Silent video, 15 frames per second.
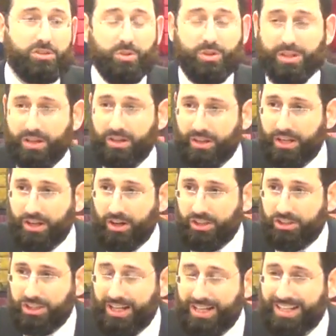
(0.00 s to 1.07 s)
So clearly
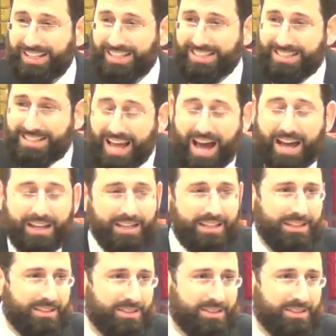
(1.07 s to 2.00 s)
Goshen is not in